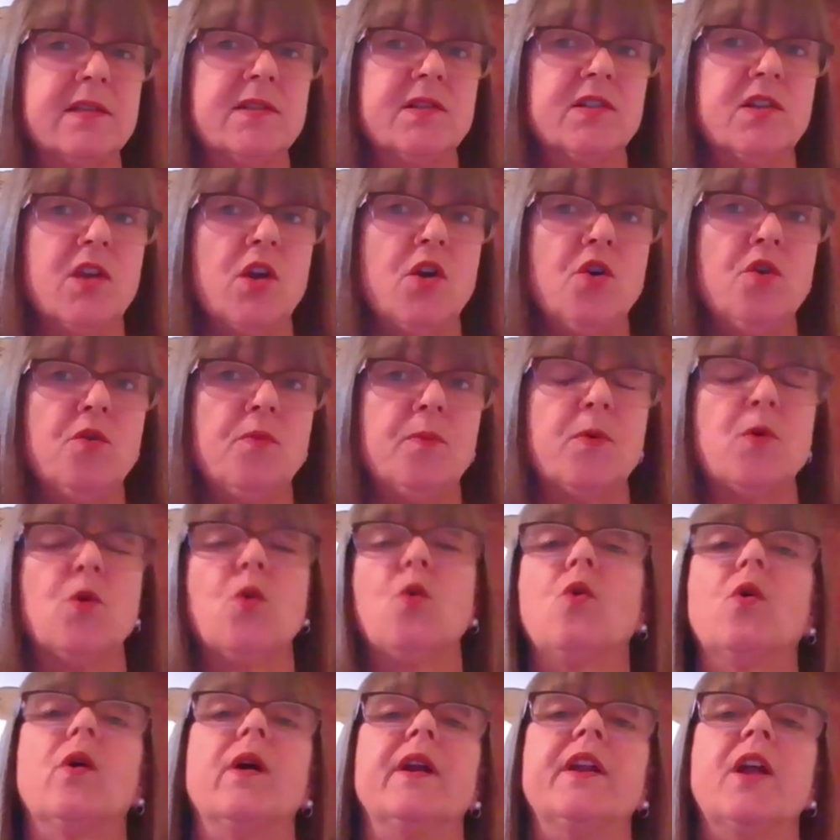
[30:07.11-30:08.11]
soap,
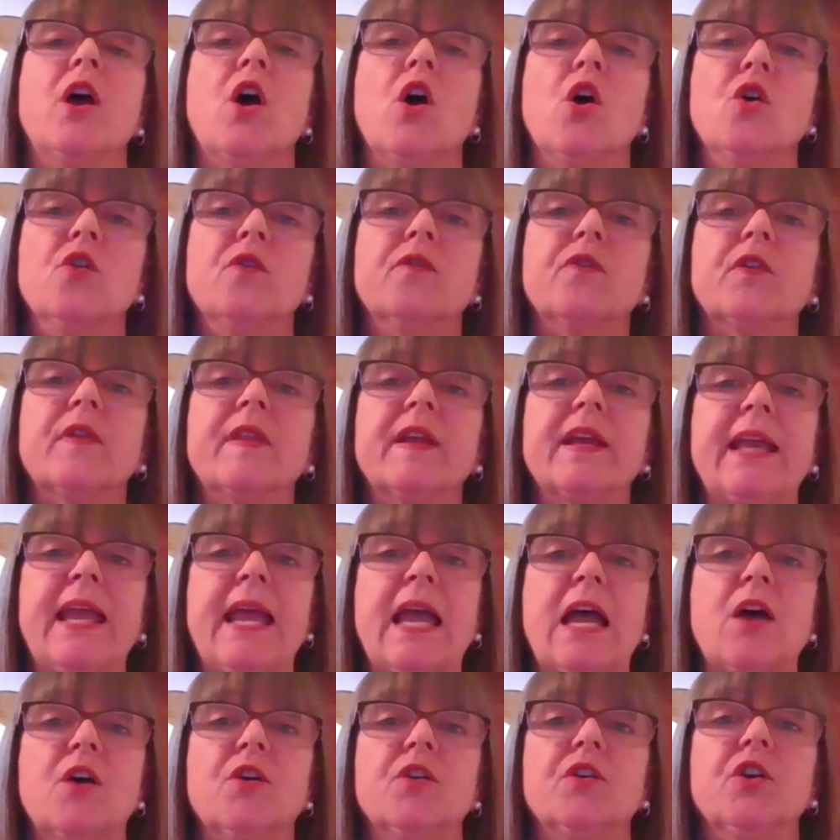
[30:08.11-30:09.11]
or an
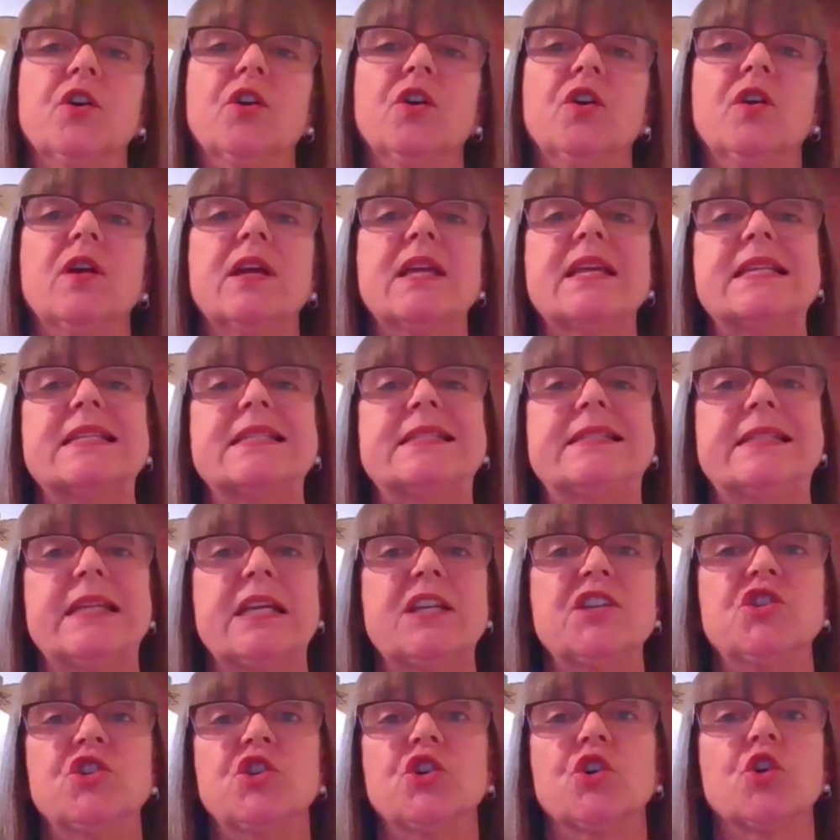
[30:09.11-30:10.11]
over-the-counter
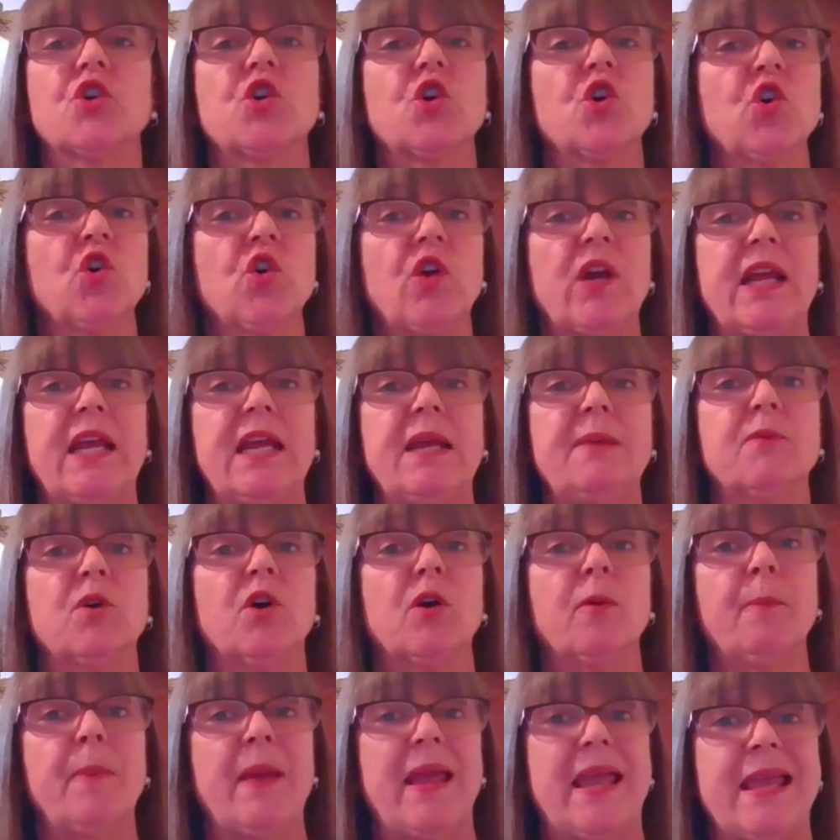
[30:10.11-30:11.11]
denture cream or
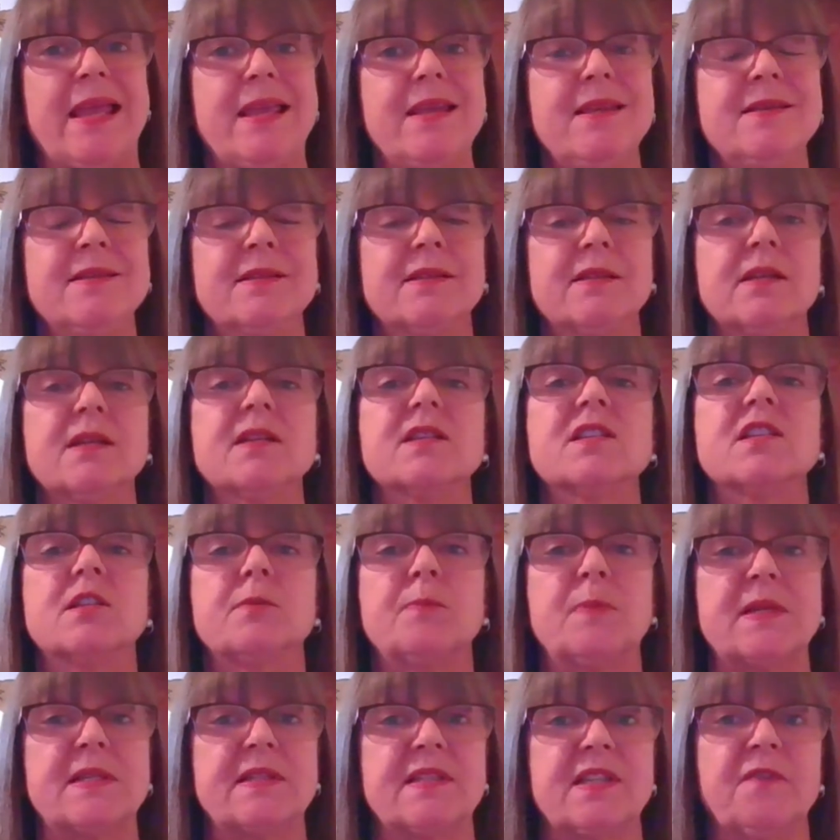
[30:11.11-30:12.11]
paste
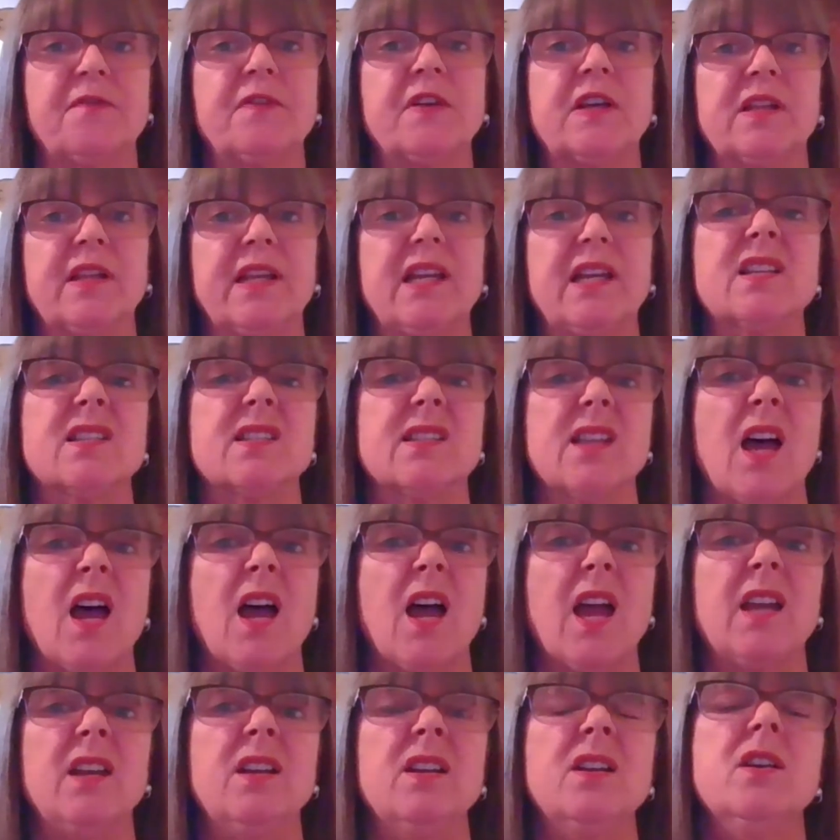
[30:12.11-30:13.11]
specifically
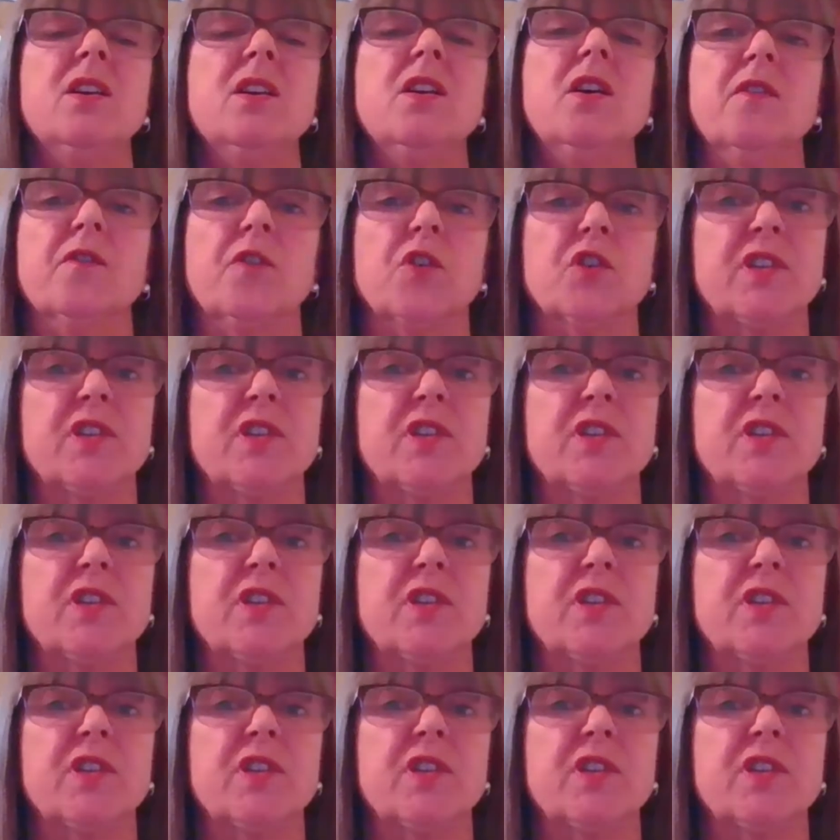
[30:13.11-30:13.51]
designed for